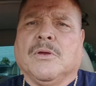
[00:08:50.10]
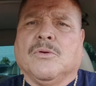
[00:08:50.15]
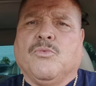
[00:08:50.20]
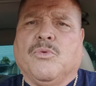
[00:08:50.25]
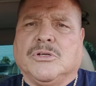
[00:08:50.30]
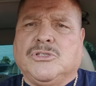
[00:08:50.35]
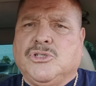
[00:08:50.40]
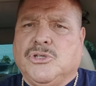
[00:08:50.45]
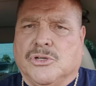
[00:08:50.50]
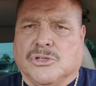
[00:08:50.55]

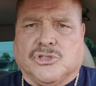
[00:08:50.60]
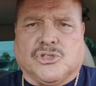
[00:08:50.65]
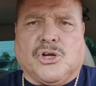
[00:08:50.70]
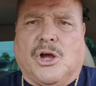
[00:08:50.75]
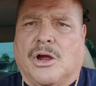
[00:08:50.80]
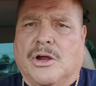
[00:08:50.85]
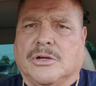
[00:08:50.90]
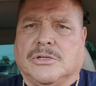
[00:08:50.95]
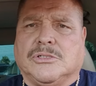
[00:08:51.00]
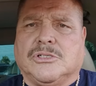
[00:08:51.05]
What's your
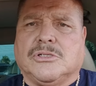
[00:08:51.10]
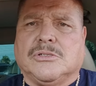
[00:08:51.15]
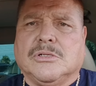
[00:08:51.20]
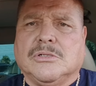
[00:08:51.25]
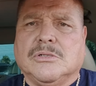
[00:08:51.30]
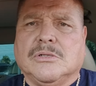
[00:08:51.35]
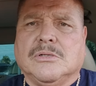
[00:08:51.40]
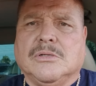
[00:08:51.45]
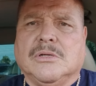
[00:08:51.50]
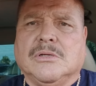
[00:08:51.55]
charge?
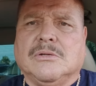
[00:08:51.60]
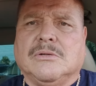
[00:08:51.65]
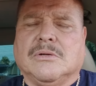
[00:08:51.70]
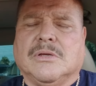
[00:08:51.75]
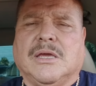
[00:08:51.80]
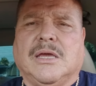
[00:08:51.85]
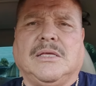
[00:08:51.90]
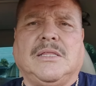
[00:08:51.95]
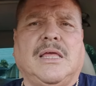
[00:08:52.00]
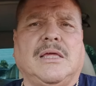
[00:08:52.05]

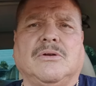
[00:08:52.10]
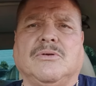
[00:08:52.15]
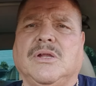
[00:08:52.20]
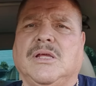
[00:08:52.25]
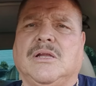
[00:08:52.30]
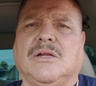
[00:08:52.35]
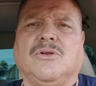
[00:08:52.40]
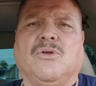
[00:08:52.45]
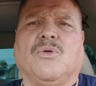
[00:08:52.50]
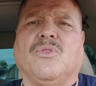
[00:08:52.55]
Okay, they don't need
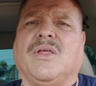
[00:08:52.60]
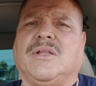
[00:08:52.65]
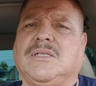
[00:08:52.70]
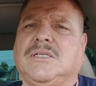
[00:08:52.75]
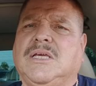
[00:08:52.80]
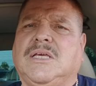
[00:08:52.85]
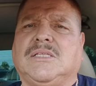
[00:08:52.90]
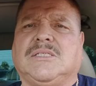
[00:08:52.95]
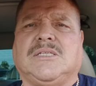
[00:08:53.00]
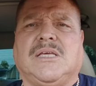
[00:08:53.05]
to know the
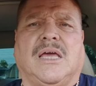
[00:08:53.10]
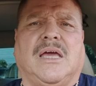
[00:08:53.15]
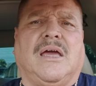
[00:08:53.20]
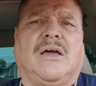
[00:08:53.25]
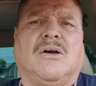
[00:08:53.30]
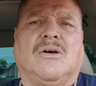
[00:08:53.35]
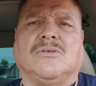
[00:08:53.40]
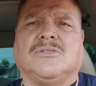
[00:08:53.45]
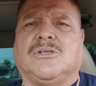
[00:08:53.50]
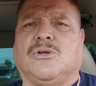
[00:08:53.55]

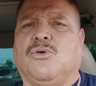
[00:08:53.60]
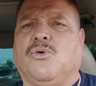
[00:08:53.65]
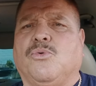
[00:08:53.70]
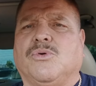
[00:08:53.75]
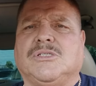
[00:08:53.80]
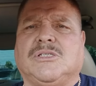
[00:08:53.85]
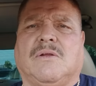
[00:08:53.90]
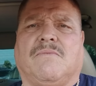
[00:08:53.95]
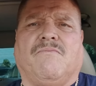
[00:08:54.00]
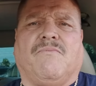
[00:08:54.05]
details and who
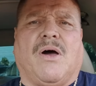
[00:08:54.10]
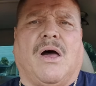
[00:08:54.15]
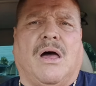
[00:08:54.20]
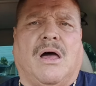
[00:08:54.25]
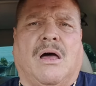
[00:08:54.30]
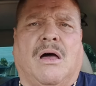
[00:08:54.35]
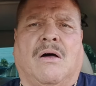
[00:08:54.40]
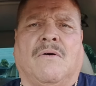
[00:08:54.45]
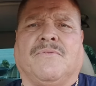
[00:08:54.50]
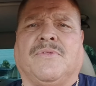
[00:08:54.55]
was
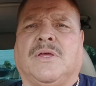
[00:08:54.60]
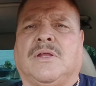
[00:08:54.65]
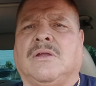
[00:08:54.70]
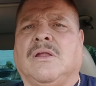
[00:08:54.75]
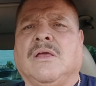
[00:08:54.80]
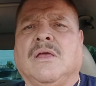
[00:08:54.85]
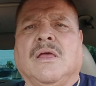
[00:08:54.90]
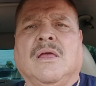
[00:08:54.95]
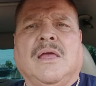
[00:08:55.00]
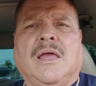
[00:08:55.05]
involved and,
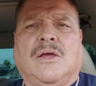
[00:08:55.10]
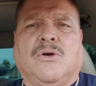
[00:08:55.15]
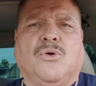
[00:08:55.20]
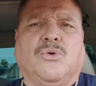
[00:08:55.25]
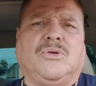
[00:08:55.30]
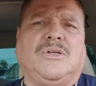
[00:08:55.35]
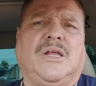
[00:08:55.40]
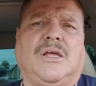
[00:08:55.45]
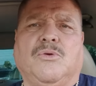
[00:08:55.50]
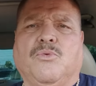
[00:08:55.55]
and who
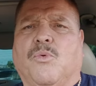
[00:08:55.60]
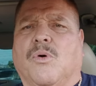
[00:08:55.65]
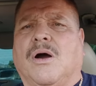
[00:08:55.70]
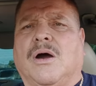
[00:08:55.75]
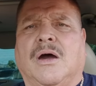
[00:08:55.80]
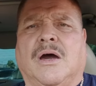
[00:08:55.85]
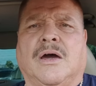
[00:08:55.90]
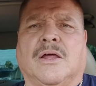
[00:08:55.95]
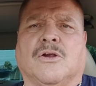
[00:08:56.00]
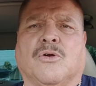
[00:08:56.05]
did
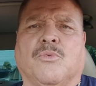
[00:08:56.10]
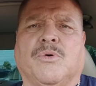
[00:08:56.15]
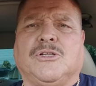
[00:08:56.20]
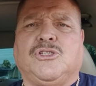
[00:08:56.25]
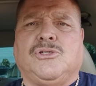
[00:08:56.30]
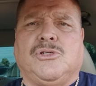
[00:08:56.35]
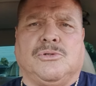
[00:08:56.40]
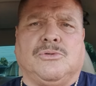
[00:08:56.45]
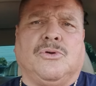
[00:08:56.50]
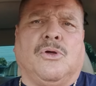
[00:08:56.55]
what or
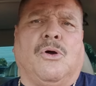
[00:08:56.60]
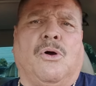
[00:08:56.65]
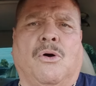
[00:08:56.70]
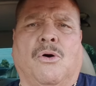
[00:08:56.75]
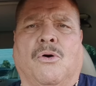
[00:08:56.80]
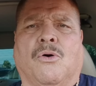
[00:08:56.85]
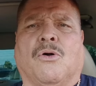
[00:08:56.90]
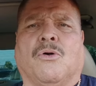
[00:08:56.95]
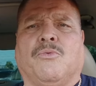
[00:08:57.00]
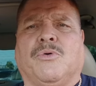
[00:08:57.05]
what you know
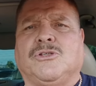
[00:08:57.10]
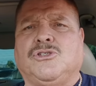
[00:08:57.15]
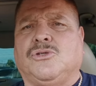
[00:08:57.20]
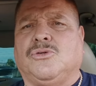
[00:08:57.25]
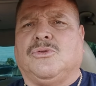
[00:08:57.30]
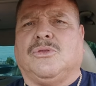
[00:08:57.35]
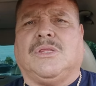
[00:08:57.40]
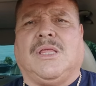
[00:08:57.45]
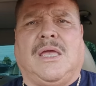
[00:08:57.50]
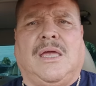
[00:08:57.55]
or what
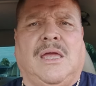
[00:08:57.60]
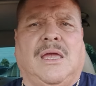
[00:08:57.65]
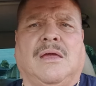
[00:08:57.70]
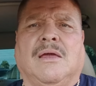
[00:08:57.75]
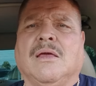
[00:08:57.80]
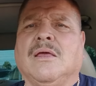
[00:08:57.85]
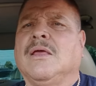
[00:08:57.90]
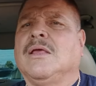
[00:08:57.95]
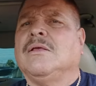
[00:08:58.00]
you think.